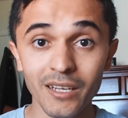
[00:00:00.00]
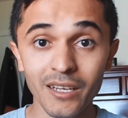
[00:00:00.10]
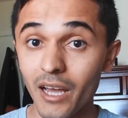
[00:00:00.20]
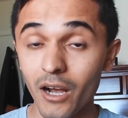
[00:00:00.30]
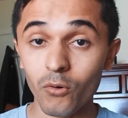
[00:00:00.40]

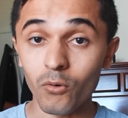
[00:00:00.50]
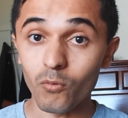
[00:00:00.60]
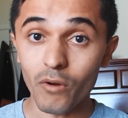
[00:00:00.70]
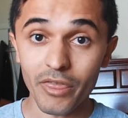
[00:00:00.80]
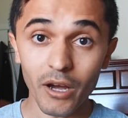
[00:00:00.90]
Now,
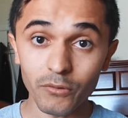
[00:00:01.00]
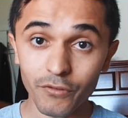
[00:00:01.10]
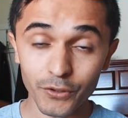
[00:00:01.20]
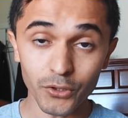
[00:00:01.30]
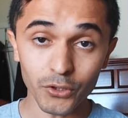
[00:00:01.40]
without
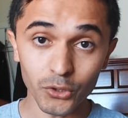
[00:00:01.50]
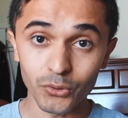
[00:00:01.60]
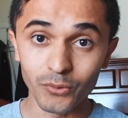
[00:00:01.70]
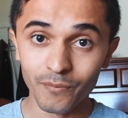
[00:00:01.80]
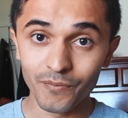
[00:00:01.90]
further
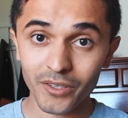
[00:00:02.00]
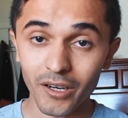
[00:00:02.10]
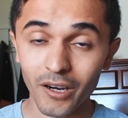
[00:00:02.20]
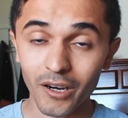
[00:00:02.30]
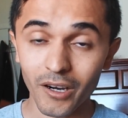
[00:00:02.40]
ado,
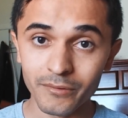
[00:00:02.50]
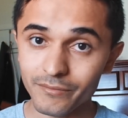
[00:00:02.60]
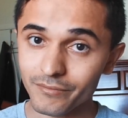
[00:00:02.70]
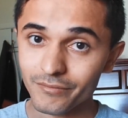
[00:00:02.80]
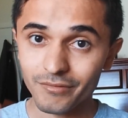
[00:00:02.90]
Carl,
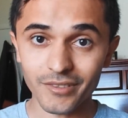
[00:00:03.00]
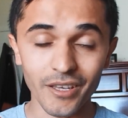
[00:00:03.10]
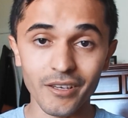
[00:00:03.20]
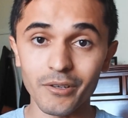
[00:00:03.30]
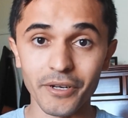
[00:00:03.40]

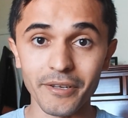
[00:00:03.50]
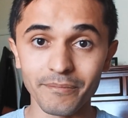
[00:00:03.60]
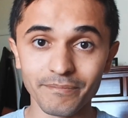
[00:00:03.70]
take it away.